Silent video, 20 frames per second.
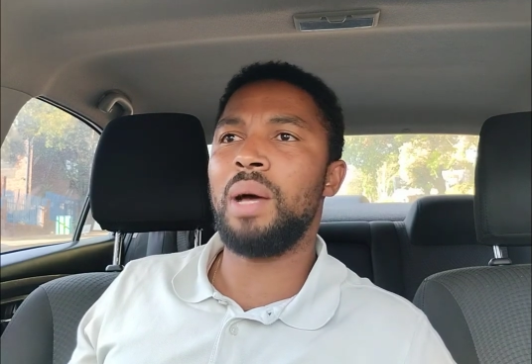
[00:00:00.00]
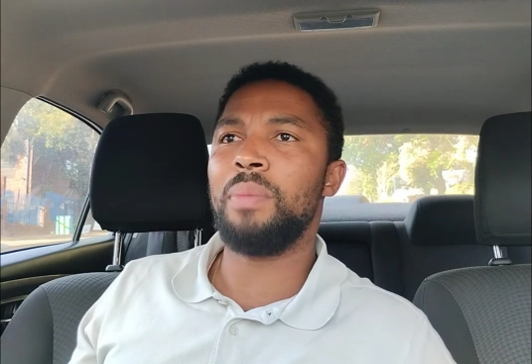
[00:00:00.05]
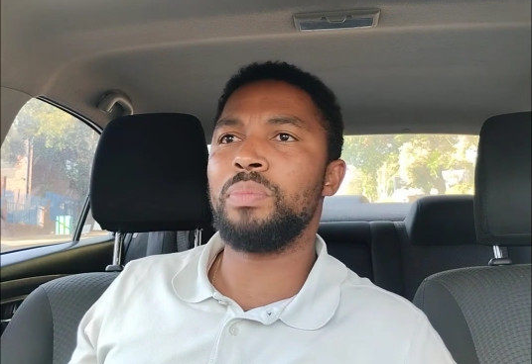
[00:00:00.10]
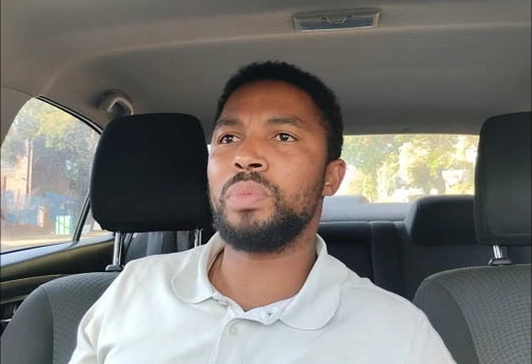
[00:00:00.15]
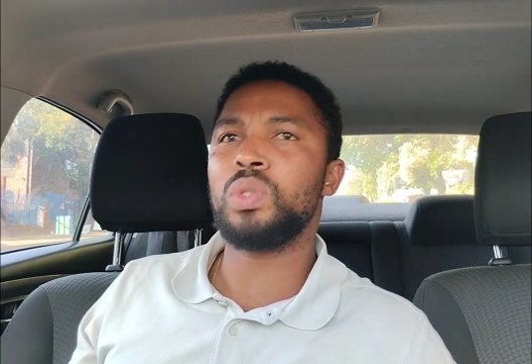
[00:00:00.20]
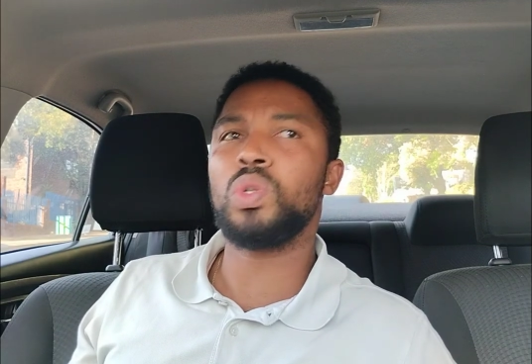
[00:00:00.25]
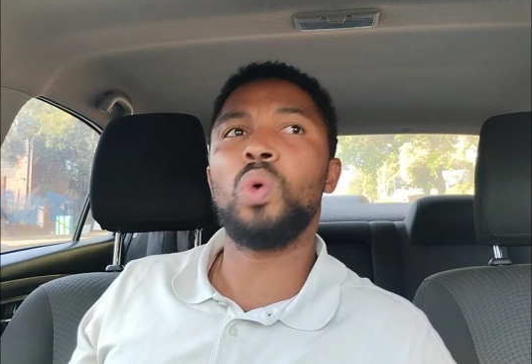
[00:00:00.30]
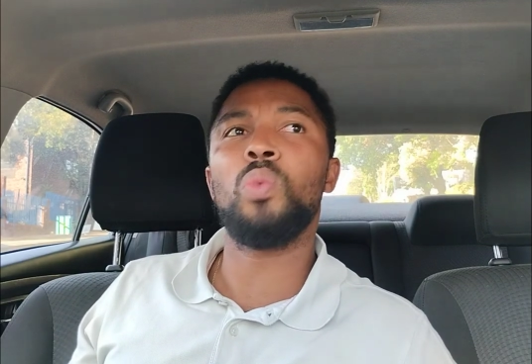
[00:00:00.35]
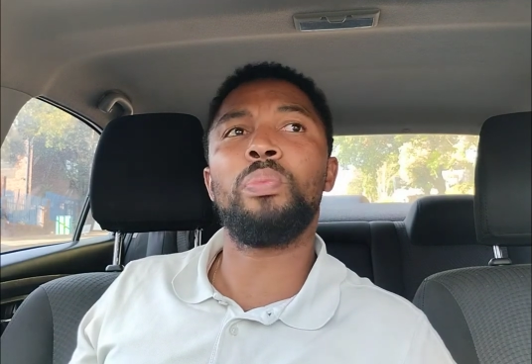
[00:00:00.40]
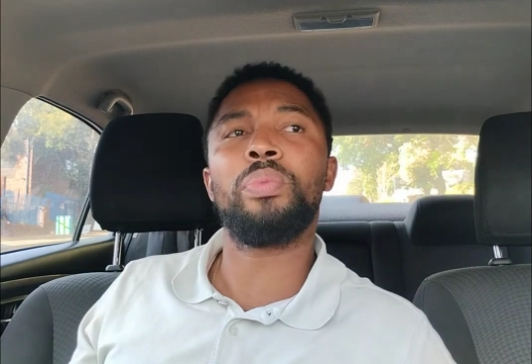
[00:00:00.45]
I'm
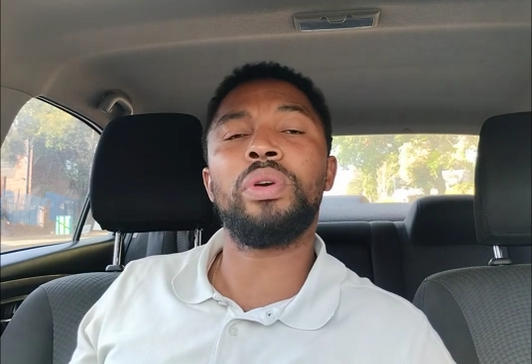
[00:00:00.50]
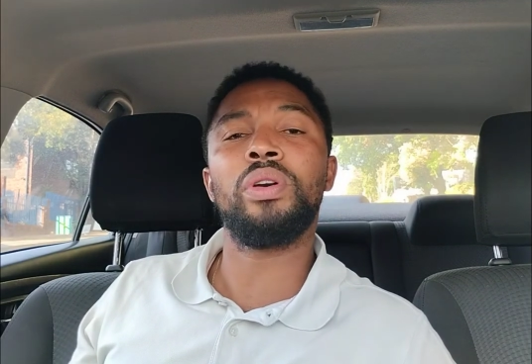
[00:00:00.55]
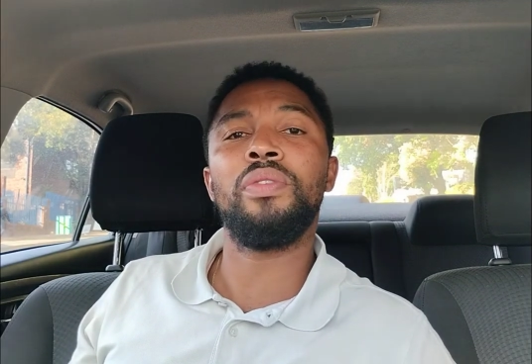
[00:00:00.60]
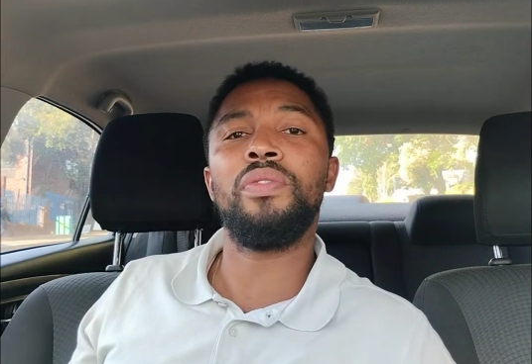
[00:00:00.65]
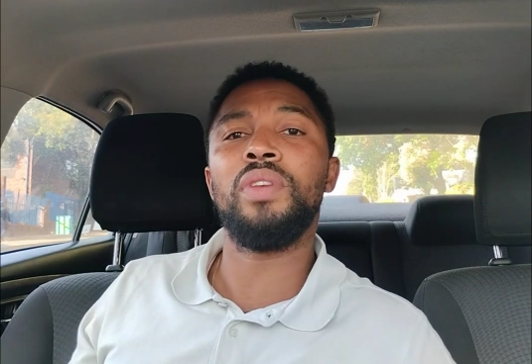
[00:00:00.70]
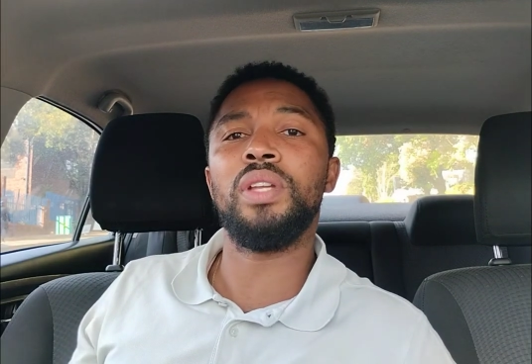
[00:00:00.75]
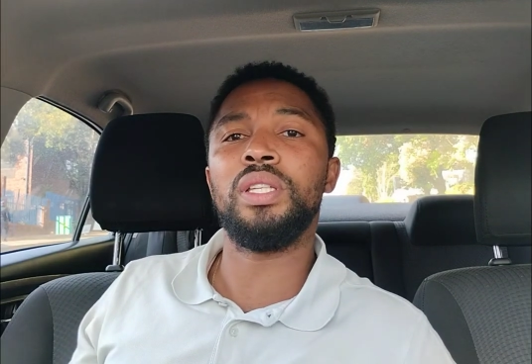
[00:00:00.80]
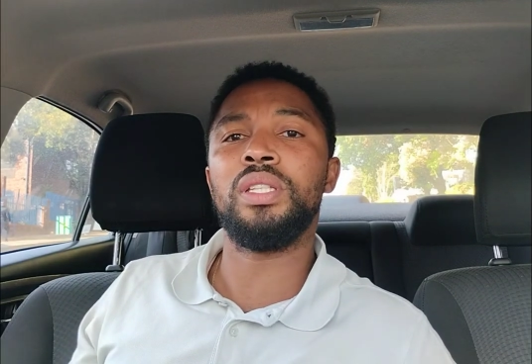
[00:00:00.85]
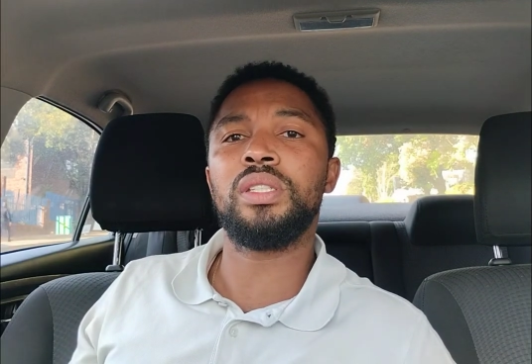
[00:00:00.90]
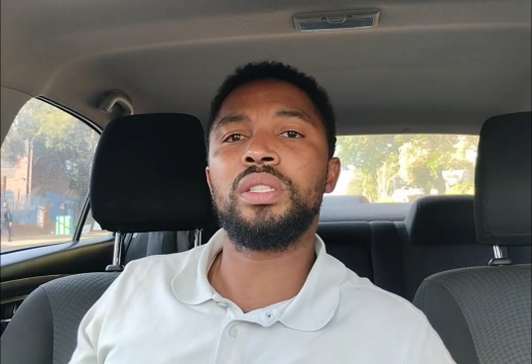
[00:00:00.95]
so
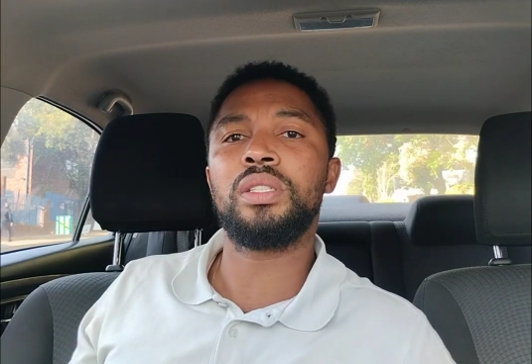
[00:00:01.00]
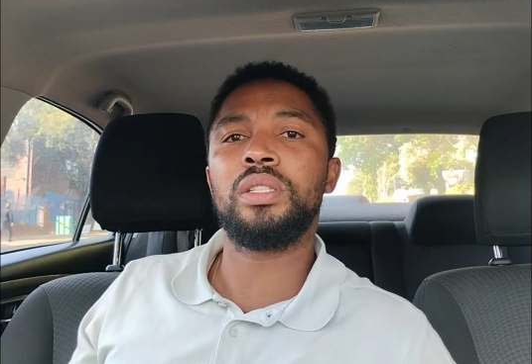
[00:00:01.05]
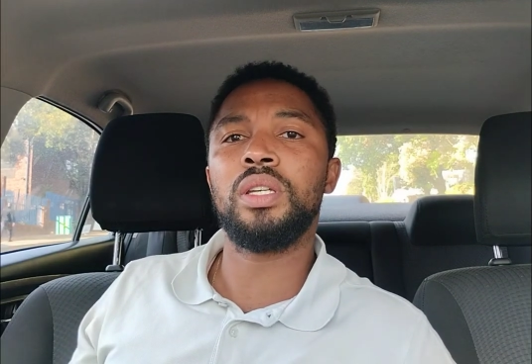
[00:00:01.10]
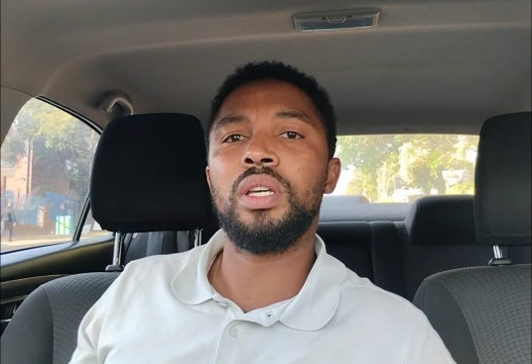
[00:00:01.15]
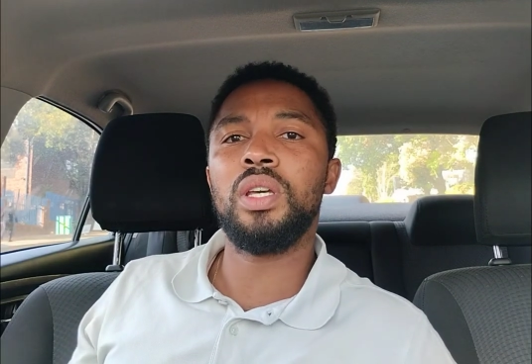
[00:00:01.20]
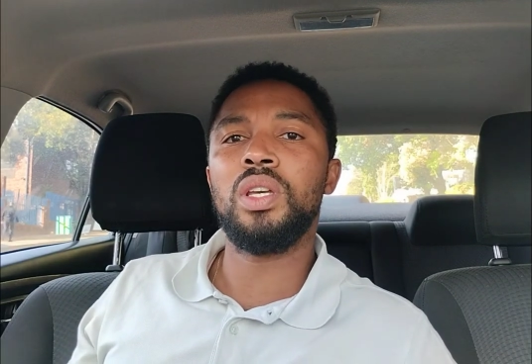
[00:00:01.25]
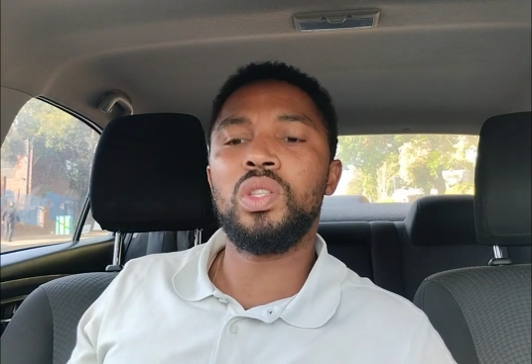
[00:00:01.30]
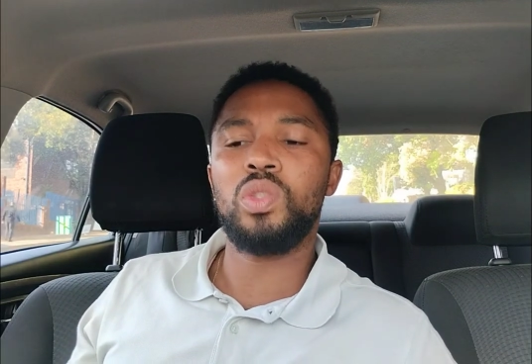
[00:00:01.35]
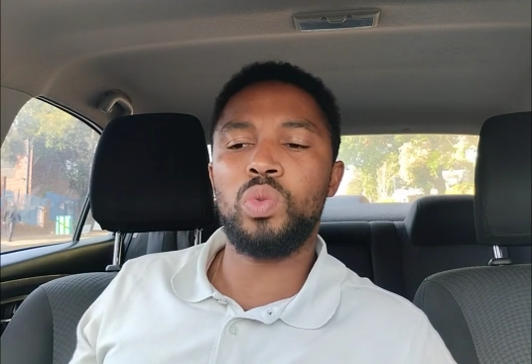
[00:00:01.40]
privileged